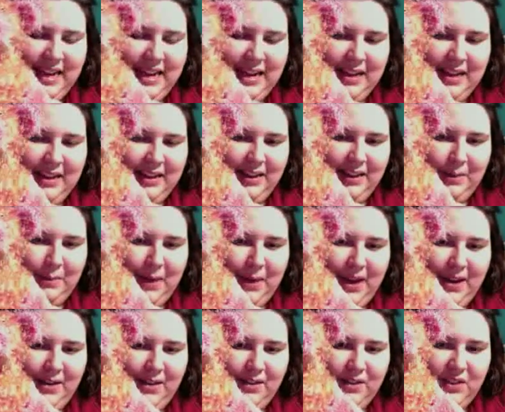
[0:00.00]
little
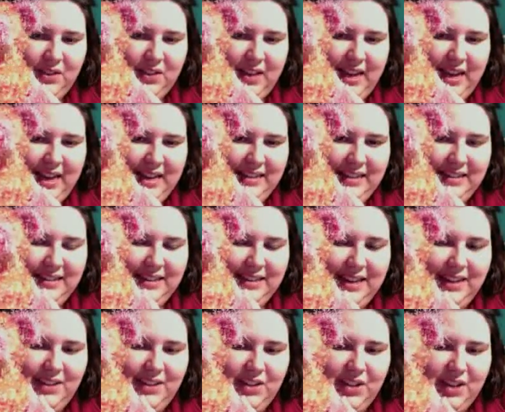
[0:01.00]
bears and
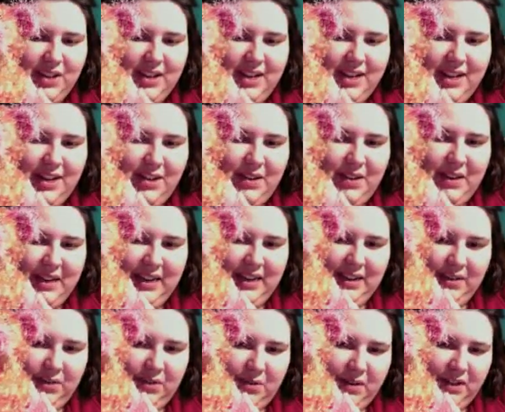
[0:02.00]
such, you need a
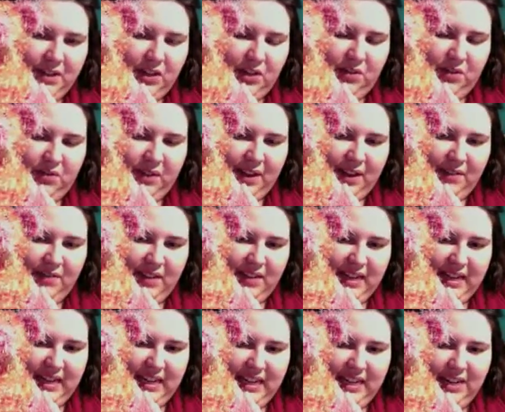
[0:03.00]
325
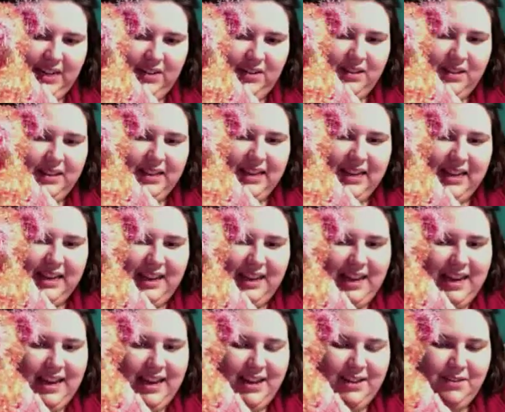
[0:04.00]
knitting needle.
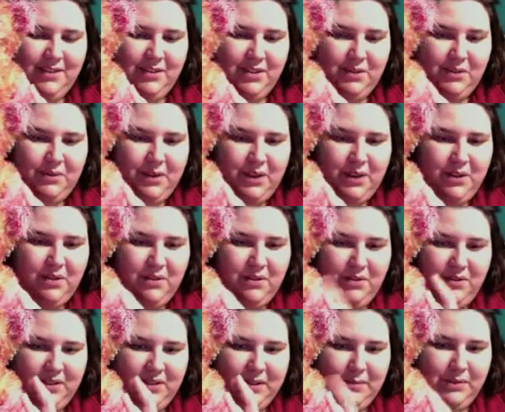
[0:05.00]
And when you're
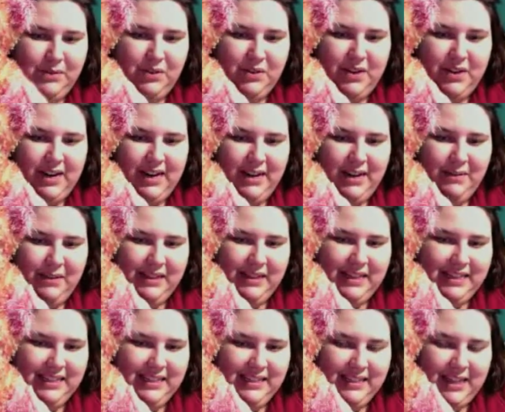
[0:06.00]
double stranding with
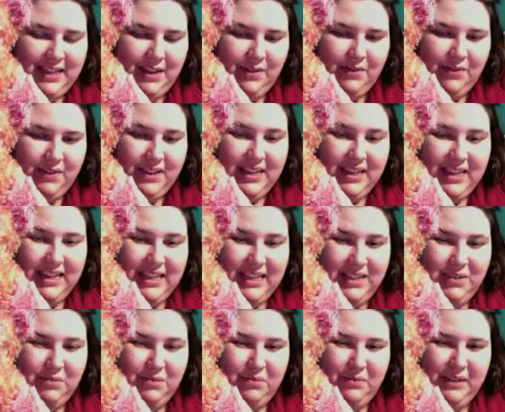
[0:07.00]
that stuff,
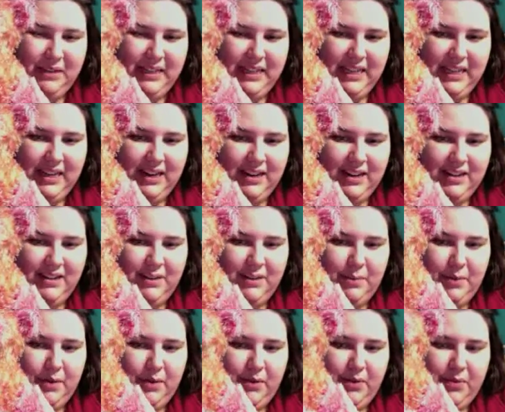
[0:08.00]
it's really hard to
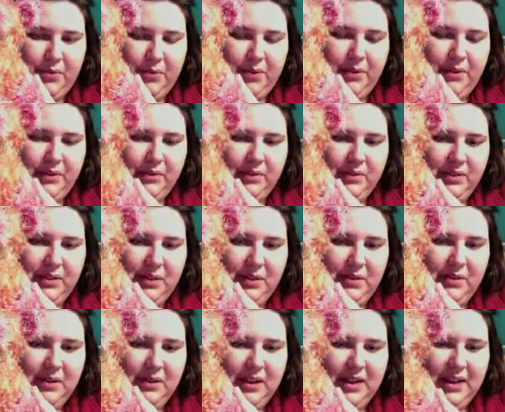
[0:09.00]
pull through.
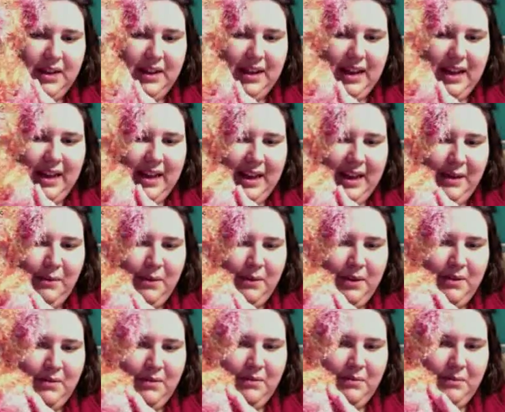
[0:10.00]
So I
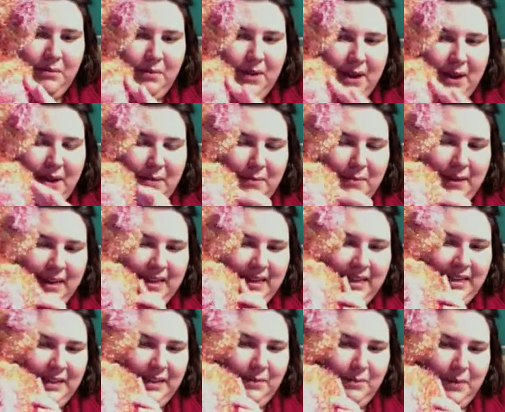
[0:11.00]
wouldn't recommend
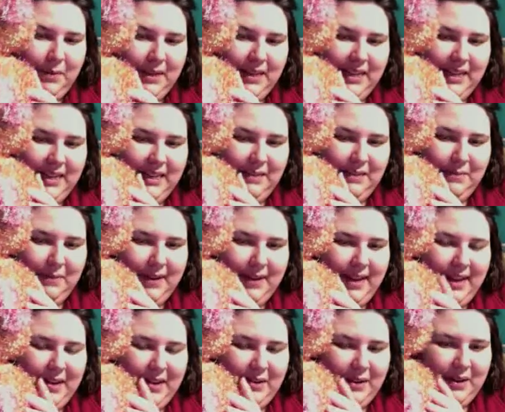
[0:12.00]
it, but
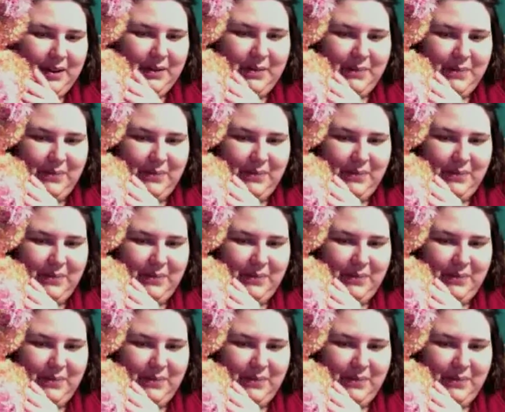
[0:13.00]
I don't know.